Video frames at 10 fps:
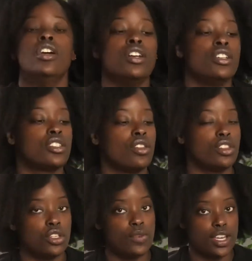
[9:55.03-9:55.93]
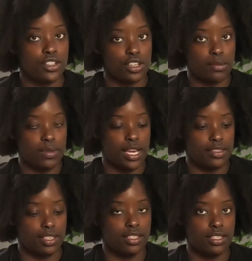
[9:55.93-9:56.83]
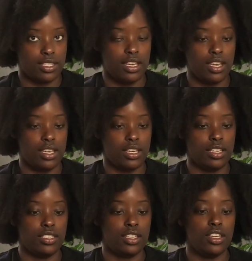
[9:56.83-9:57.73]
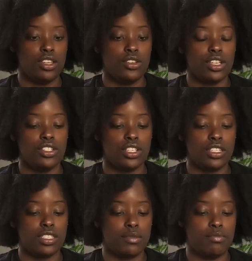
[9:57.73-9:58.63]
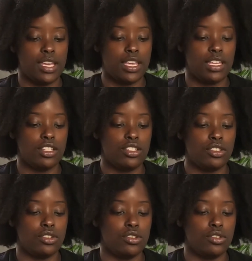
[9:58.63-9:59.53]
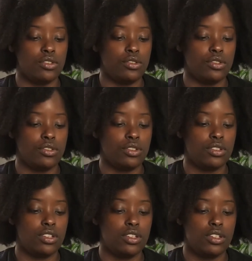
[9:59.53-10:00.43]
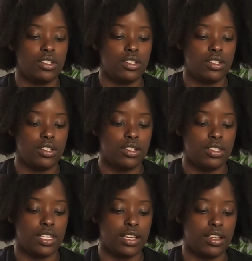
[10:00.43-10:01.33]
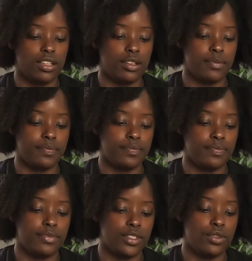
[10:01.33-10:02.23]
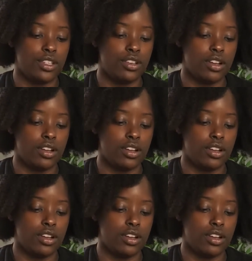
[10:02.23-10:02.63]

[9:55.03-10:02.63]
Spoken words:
So the 2 ways you can apply this is you can just make it into like what do you call